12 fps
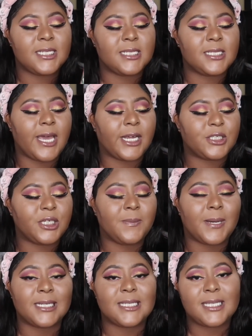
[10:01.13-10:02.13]
This is actually
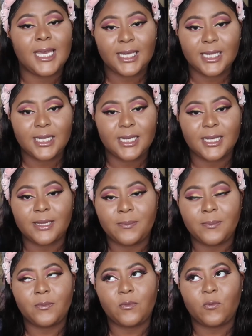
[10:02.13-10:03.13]
my second
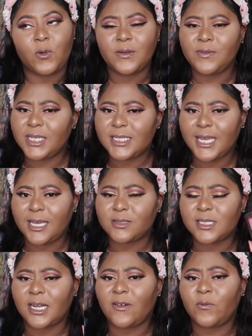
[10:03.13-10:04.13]
one of these
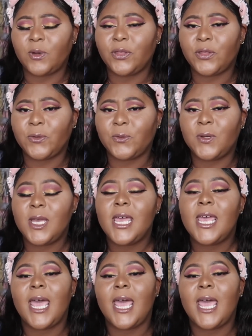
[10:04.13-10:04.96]
candles that I have went through